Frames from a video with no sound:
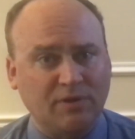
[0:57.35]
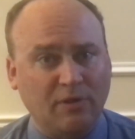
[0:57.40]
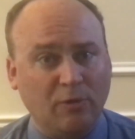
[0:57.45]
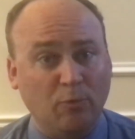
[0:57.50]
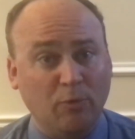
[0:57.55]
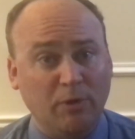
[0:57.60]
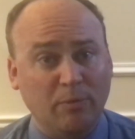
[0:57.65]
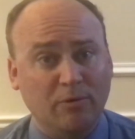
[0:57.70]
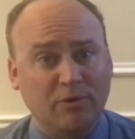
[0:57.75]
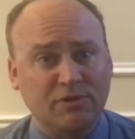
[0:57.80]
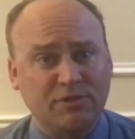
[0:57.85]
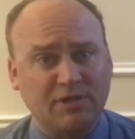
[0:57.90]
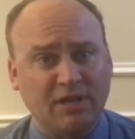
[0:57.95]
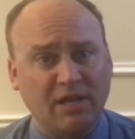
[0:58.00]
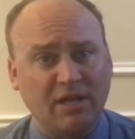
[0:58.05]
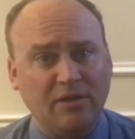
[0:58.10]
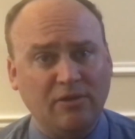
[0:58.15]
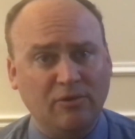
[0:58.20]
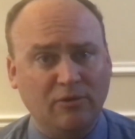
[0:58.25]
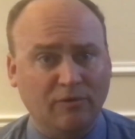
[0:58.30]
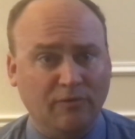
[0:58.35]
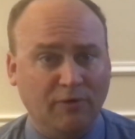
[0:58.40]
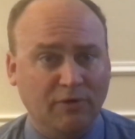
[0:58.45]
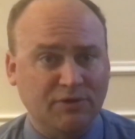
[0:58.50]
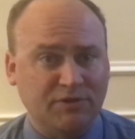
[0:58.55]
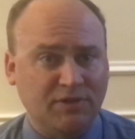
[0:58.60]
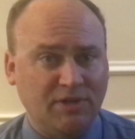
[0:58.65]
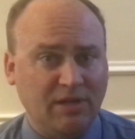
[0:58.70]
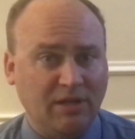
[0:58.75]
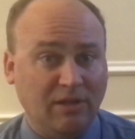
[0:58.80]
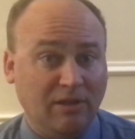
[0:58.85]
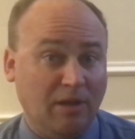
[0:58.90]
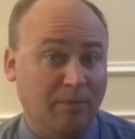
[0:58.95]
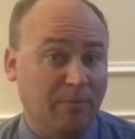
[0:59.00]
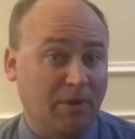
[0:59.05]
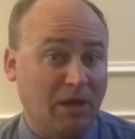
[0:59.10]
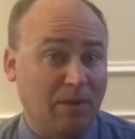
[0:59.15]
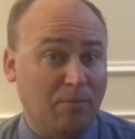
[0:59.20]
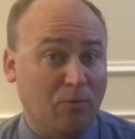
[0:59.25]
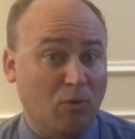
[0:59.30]
on the Weber State University
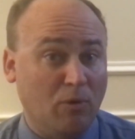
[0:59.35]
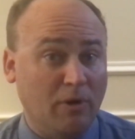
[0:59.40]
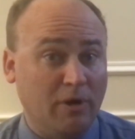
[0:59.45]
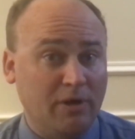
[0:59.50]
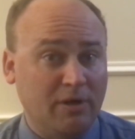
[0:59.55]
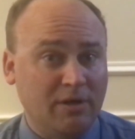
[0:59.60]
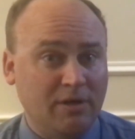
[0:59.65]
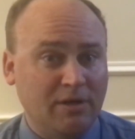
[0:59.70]
Alumni Board